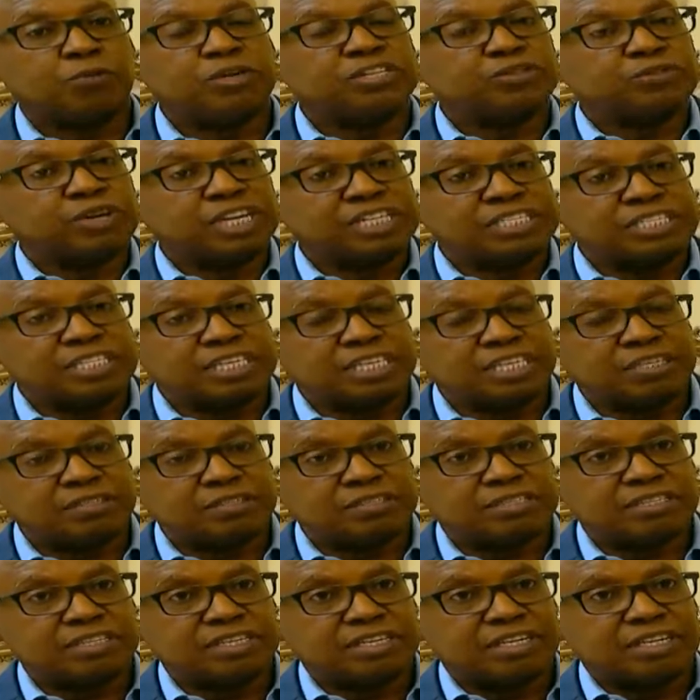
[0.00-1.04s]
with trained
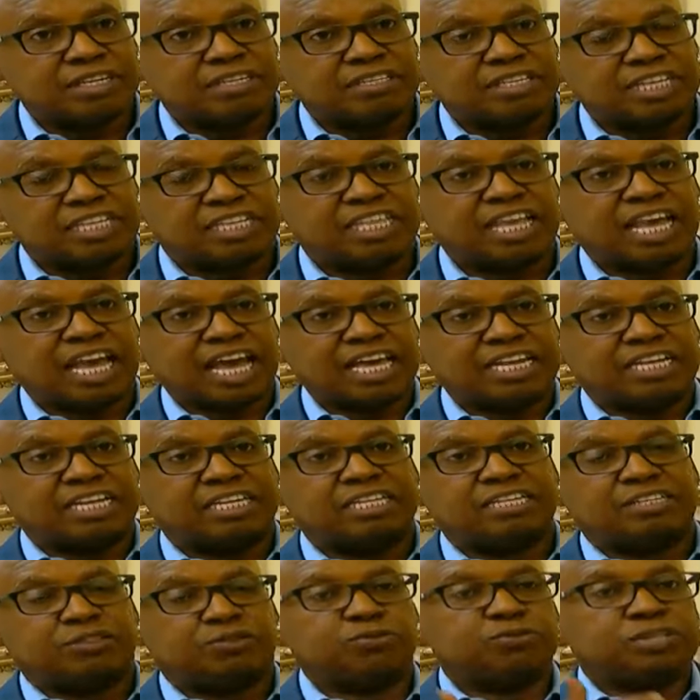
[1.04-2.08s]
skills that they
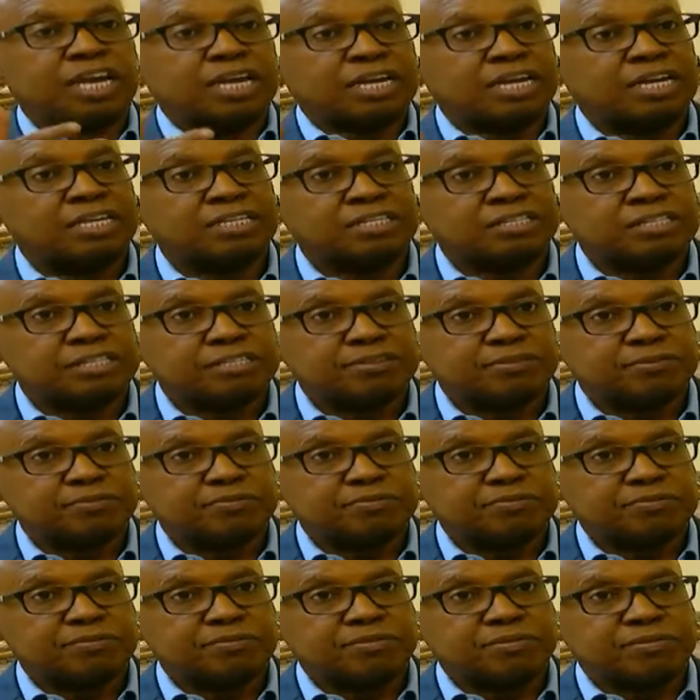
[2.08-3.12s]
added to their country.
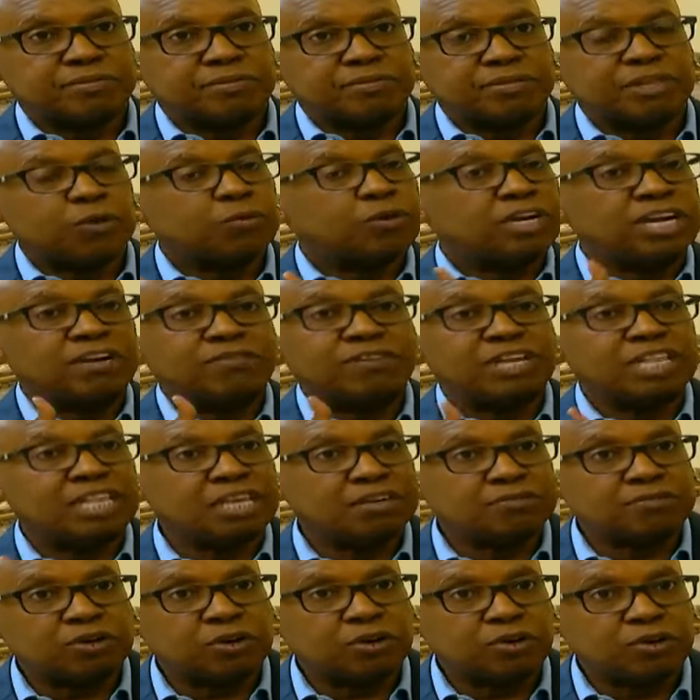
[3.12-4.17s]
They were never
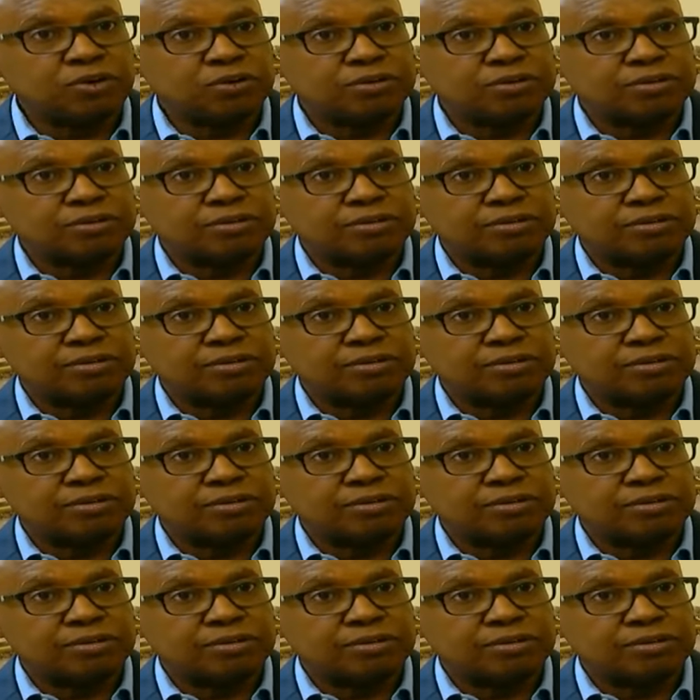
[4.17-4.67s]
there for long.